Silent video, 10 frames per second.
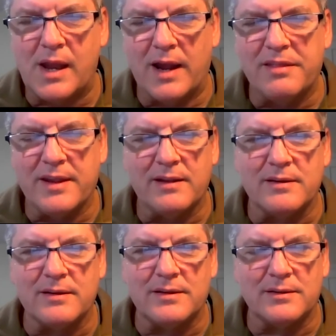I think
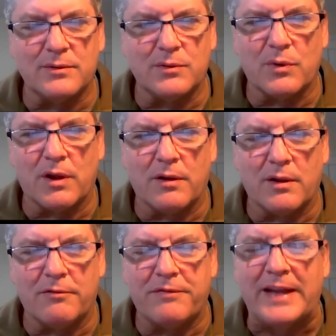
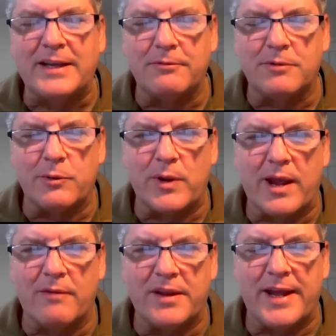effectively we
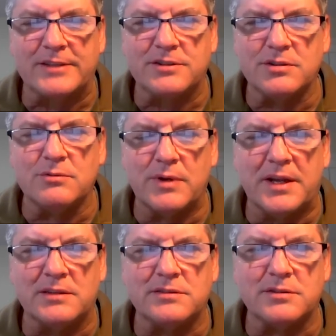have the next 2
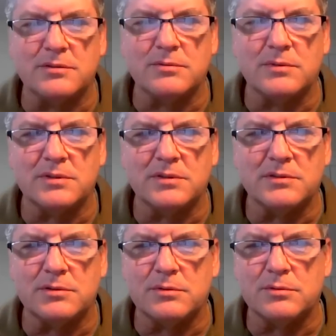weeks
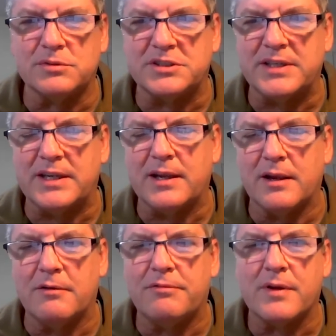to see
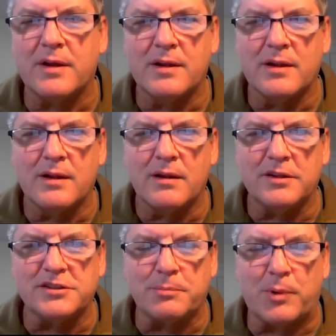if
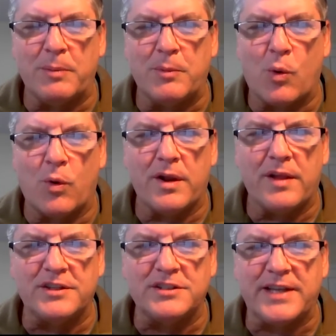the Supreme Court
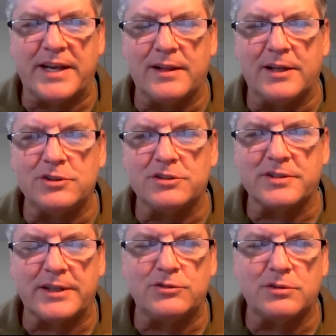and the state
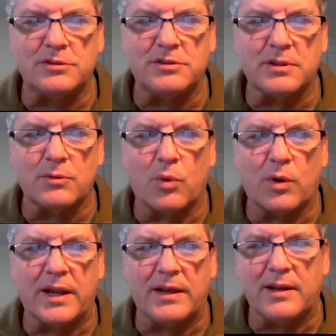legislatures
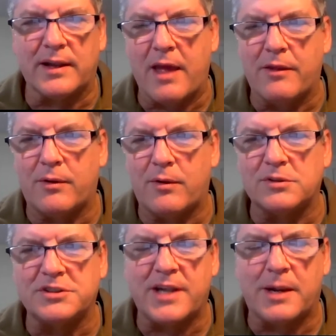working together
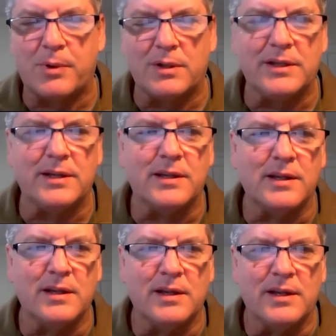or separately
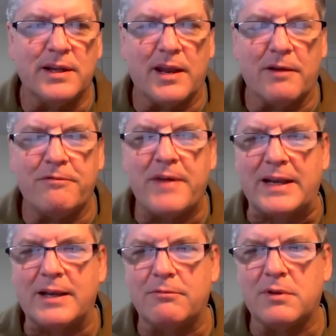can
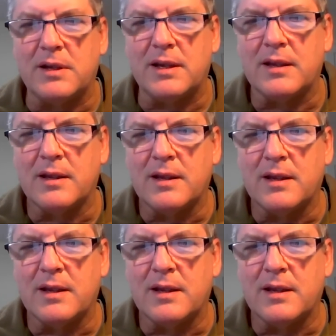effectively